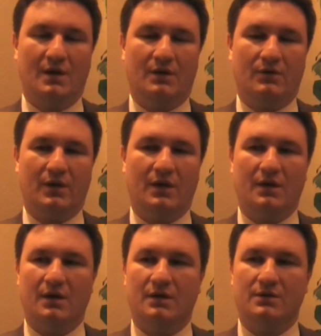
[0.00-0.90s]
Okay,
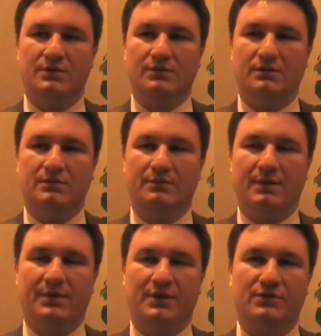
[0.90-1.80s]
so
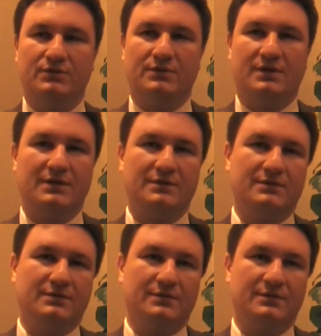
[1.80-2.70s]
maybe I should start
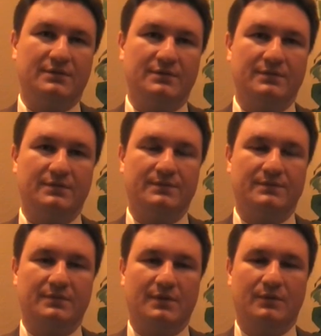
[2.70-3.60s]

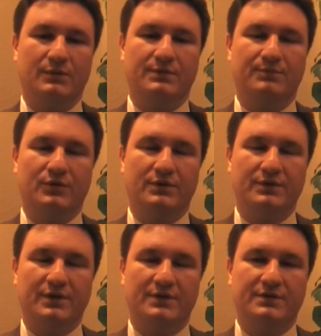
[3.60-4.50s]
with the
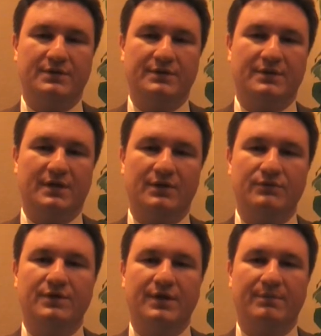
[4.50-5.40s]
point that CSR in
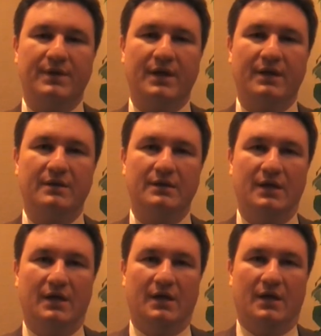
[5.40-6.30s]
Ukraine began
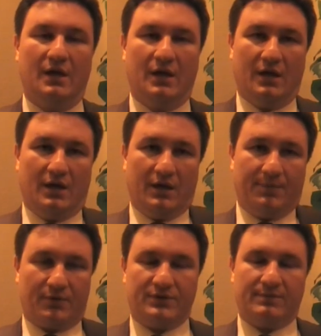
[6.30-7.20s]

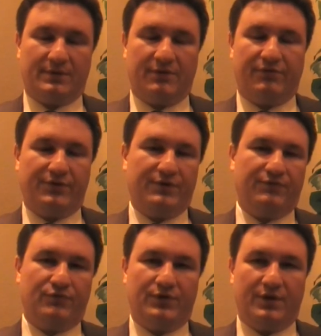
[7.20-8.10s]
approximately
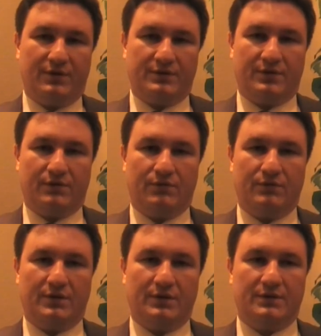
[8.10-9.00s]
3-4 years
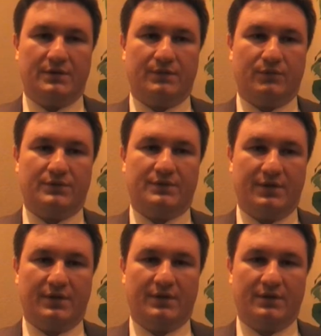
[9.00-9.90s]
ago, and it was
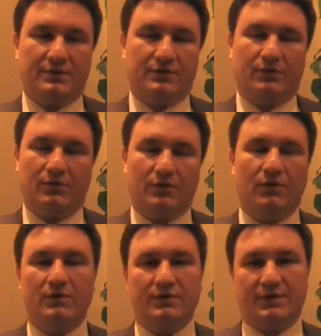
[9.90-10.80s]
the so-called
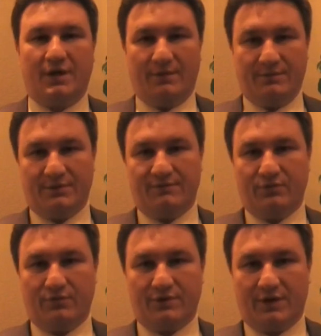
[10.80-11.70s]
golden times for
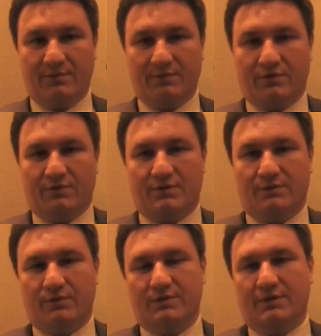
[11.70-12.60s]
Ukraine, because there
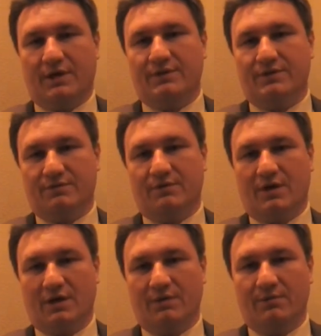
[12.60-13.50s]
was a rise of
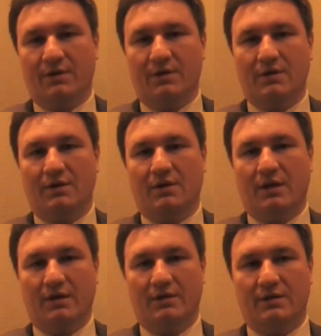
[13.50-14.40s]
economy
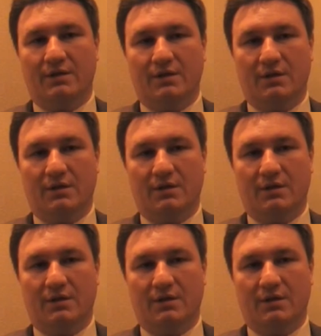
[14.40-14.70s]
and the